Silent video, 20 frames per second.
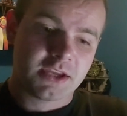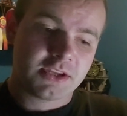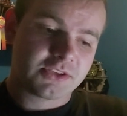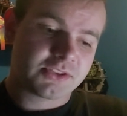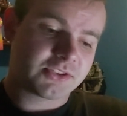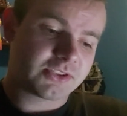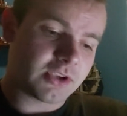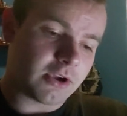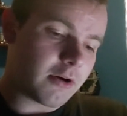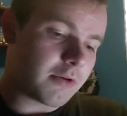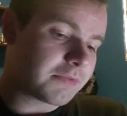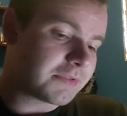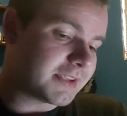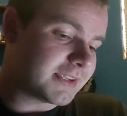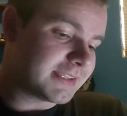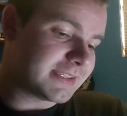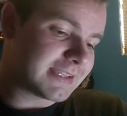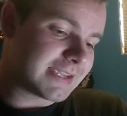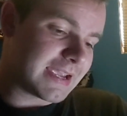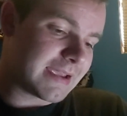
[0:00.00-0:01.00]
So
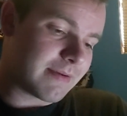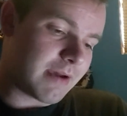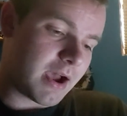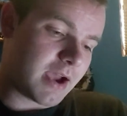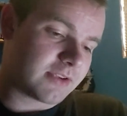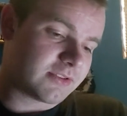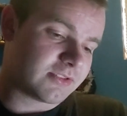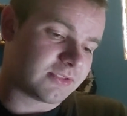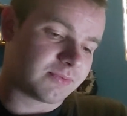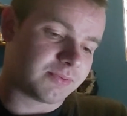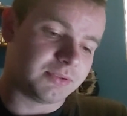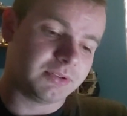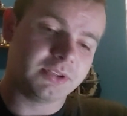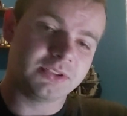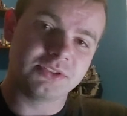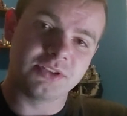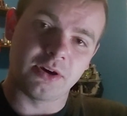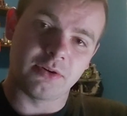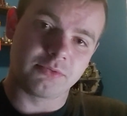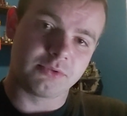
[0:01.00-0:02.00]
this is a game I just
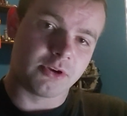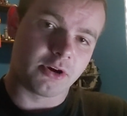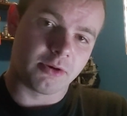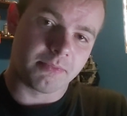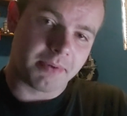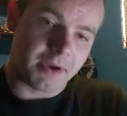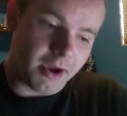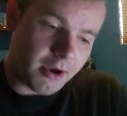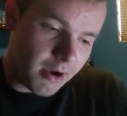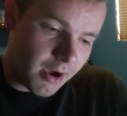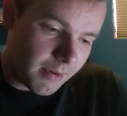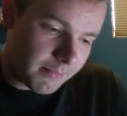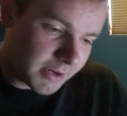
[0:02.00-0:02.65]
really don't know about.